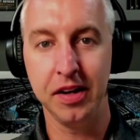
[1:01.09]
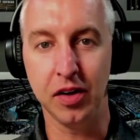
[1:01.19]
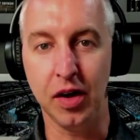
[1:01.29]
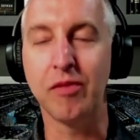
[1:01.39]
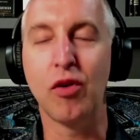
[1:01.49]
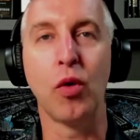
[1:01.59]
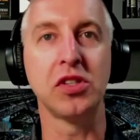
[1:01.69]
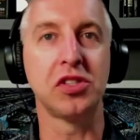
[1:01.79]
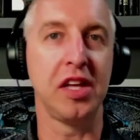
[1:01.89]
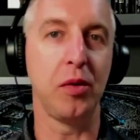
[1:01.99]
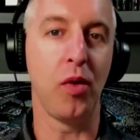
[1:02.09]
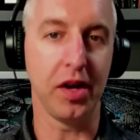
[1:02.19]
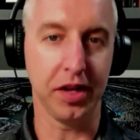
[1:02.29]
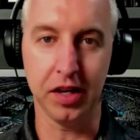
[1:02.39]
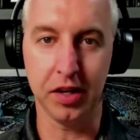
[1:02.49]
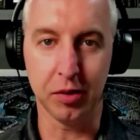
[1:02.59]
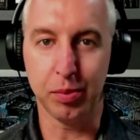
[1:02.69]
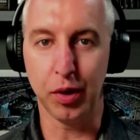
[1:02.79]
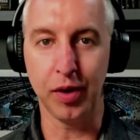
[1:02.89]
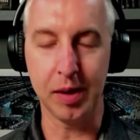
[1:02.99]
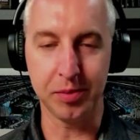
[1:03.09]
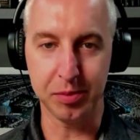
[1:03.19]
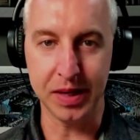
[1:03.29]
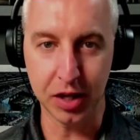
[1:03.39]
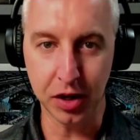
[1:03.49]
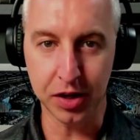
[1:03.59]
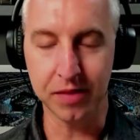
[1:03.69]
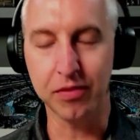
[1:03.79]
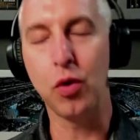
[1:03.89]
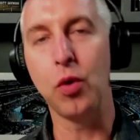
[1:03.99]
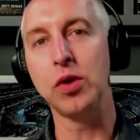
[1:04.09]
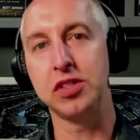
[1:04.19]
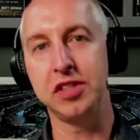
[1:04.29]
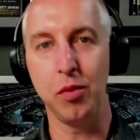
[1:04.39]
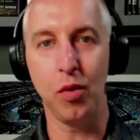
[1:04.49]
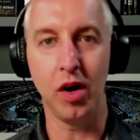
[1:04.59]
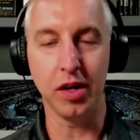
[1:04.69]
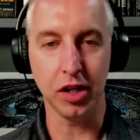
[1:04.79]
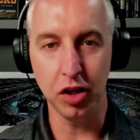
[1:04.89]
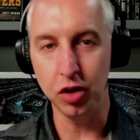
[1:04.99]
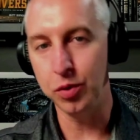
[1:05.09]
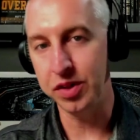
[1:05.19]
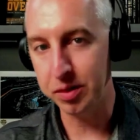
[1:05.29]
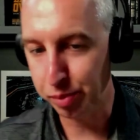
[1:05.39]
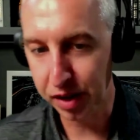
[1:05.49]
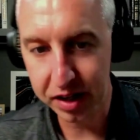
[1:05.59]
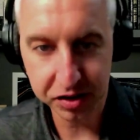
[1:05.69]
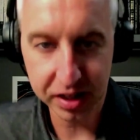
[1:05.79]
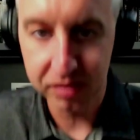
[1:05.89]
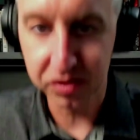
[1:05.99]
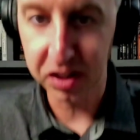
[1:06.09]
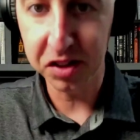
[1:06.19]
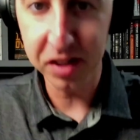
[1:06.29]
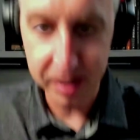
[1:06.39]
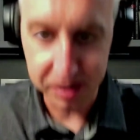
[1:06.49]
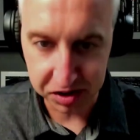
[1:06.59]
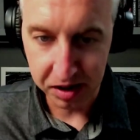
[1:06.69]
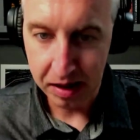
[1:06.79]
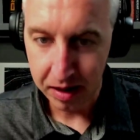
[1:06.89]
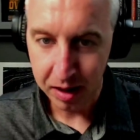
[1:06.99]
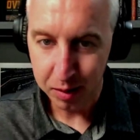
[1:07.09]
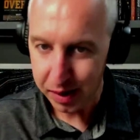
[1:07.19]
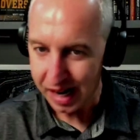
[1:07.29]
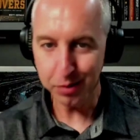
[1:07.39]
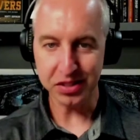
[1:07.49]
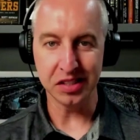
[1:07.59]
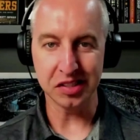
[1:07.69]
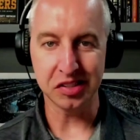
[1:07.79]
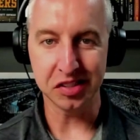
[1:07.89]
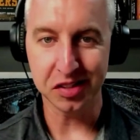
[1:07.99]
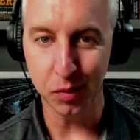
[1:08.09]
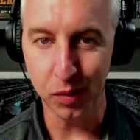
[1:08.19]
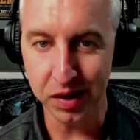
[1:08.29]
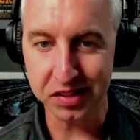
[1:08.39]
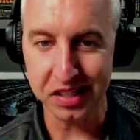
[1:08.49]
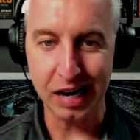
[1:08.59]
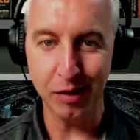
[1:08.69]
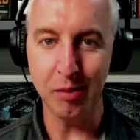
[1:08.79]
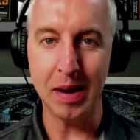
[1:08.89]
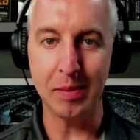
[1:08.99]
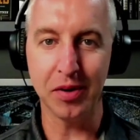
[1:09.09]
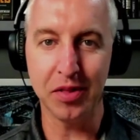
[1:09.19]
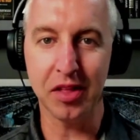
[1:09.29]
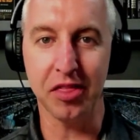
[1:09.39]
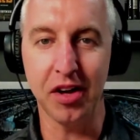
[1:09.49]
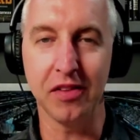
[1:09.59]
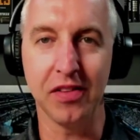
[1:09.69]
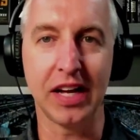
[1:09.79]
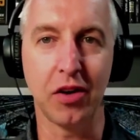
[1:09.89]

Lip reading: Of course they want your program to be good, and of course they want you and the players to have success. But I was an assistant once, and I remember the thought of